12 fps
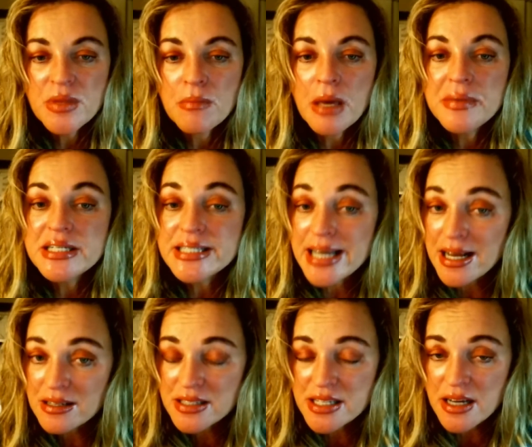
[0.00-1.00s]
maybe
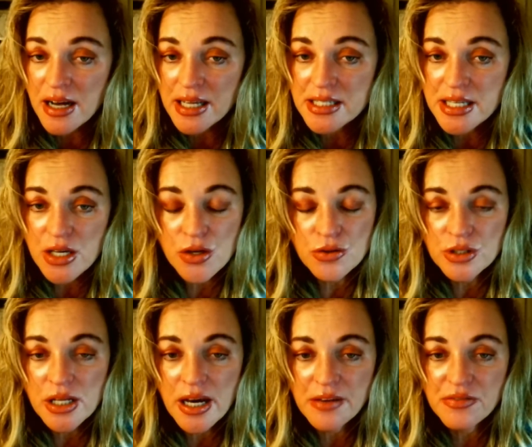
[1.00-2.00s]
downsizing your
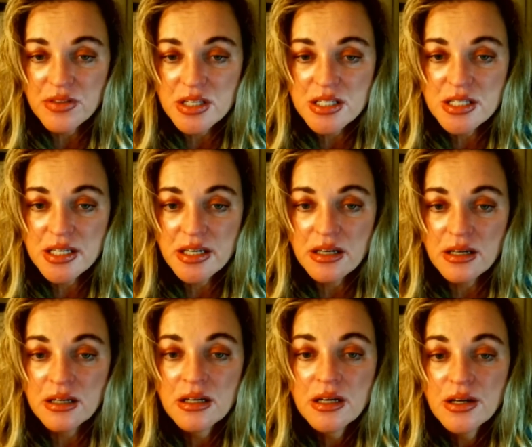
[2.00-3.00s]
life this year.